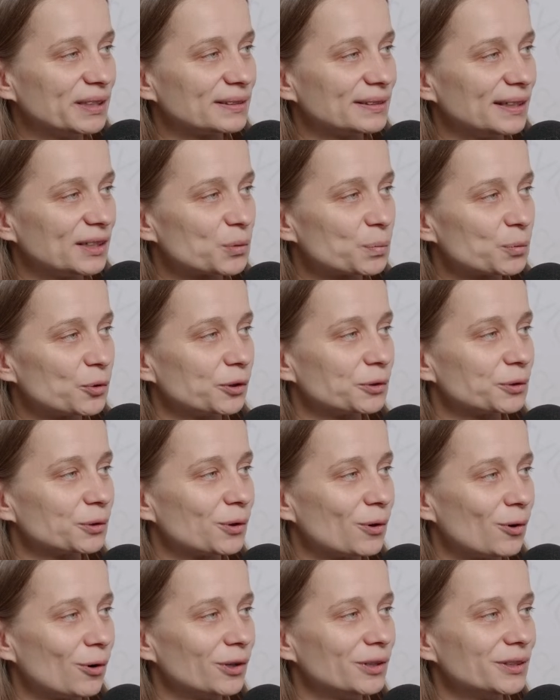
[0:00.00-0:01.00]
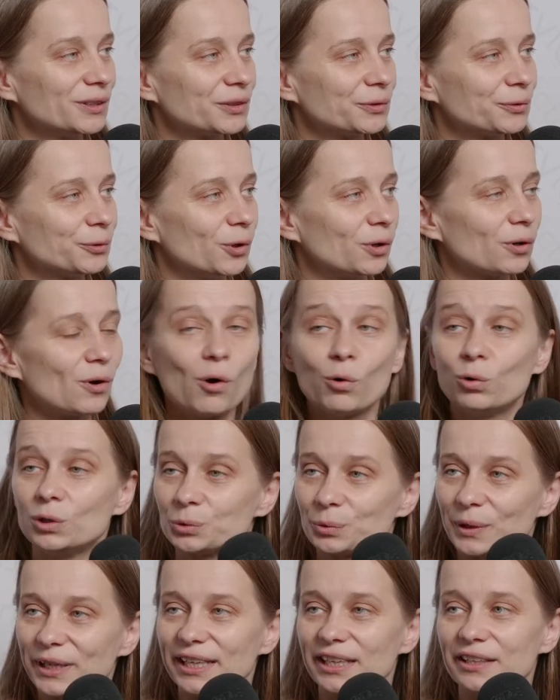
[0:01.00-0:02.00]
such protocols for cold
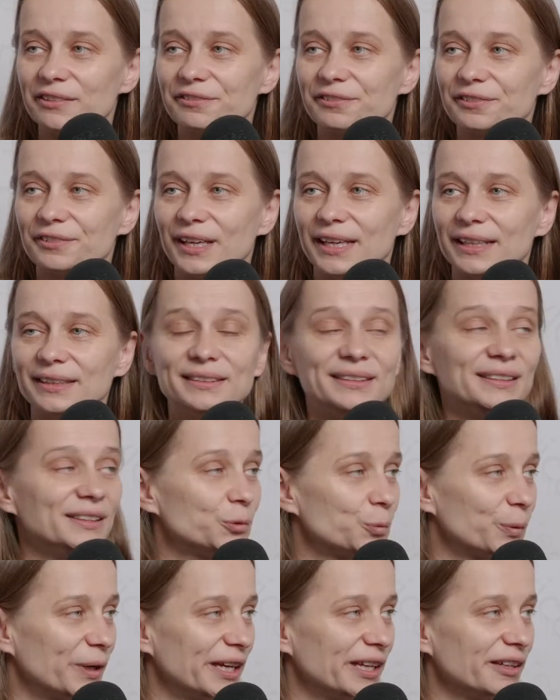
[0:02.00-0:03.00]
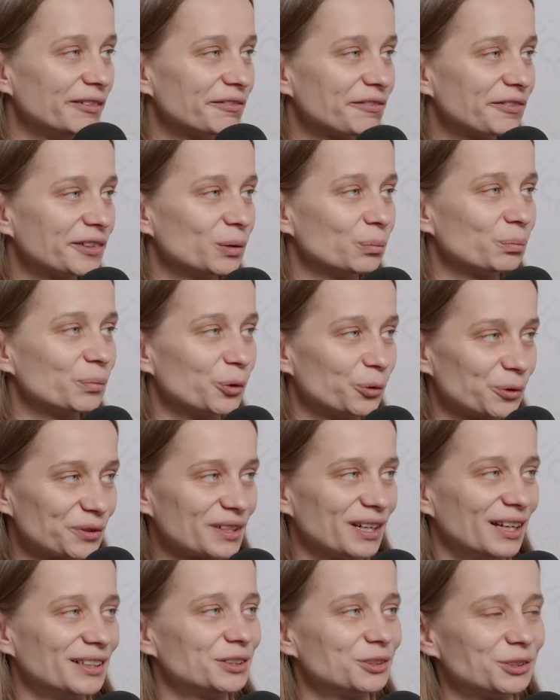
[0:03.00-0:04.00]
wave and heat wave in both
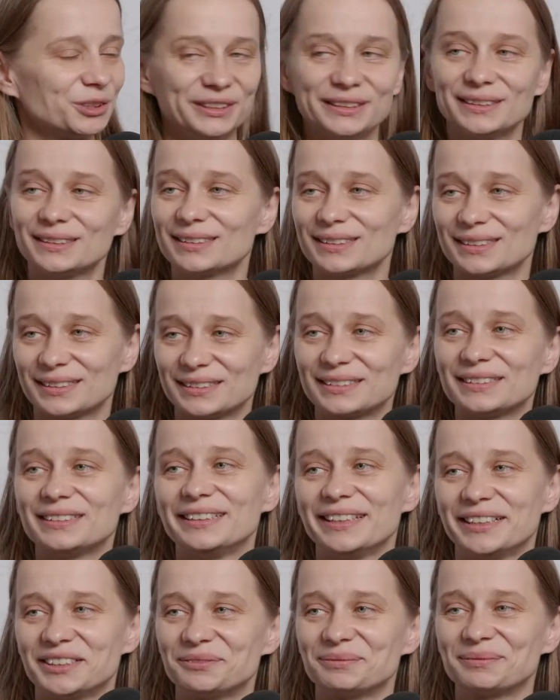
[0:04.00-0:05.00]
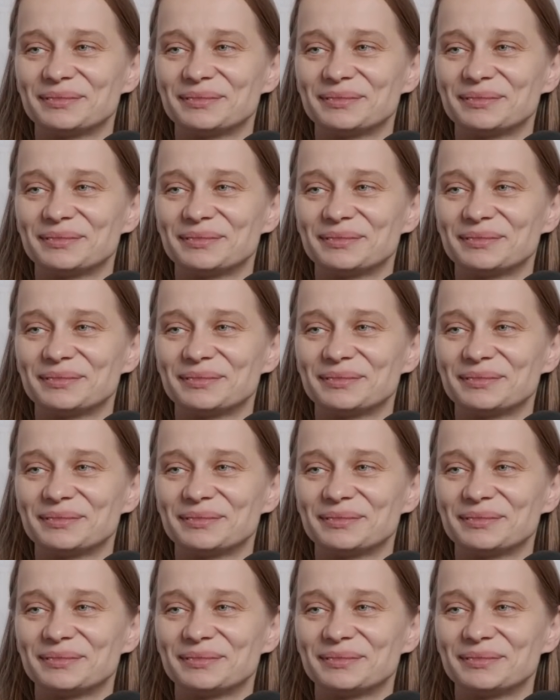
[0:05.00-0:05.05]
countries. Yeah.